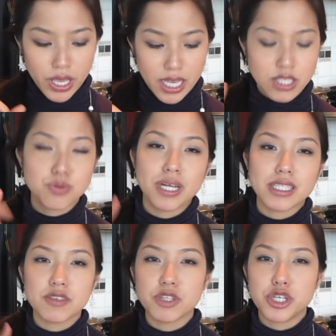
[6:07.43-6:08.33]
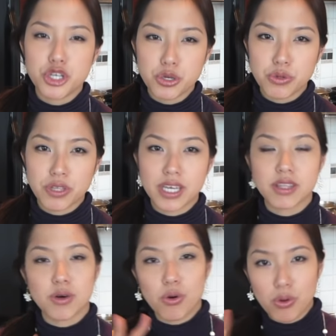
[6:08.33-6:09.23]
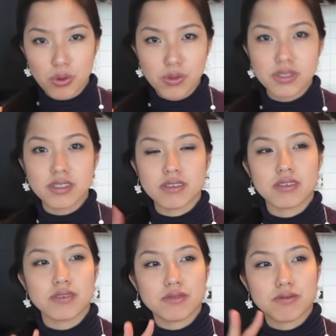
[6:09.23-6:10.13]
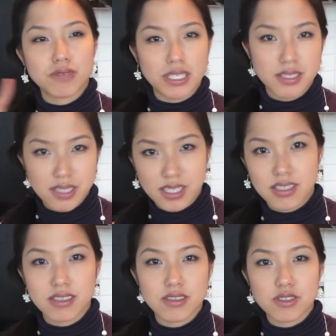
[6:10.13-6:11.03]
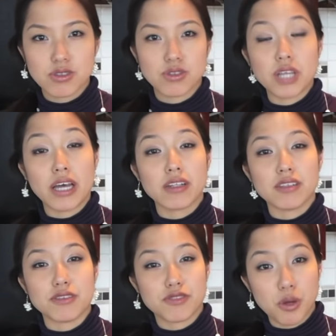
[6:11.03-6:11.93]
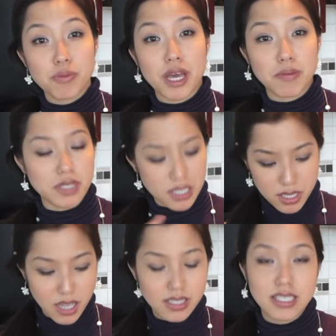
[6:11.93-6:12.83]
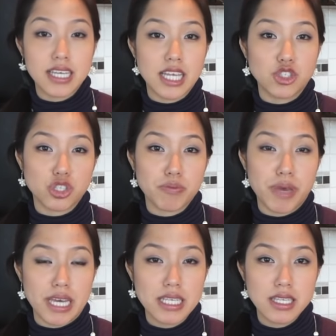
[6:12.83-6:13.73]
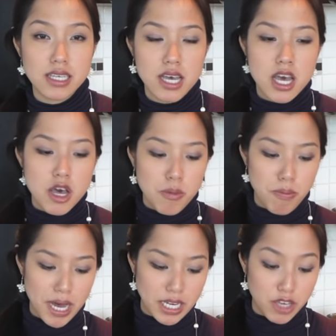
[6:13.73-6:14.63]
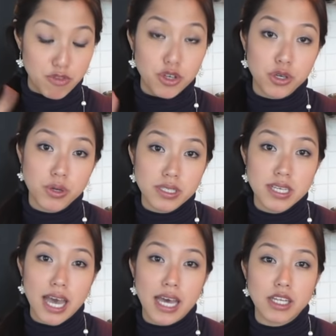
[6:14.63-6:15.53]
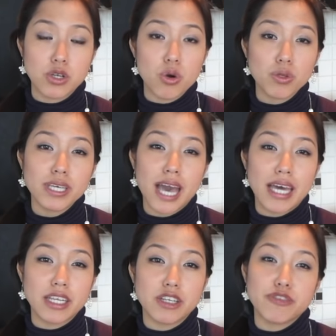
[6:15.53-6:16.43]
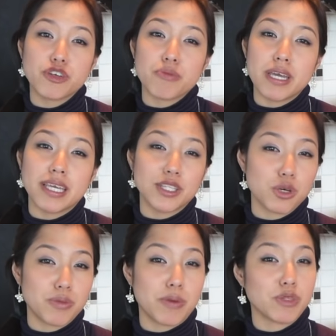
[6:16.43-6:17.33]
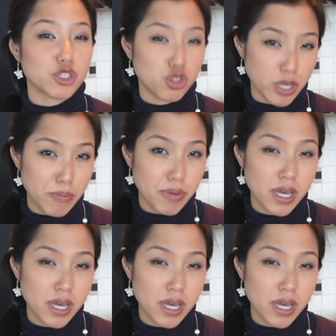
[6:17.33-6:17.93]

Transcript: It's a relatively new thing. The old rustic style of tom yum does not contain shrimp paste, but if you're going to add it, only add it if you're making tom yum with shrimp,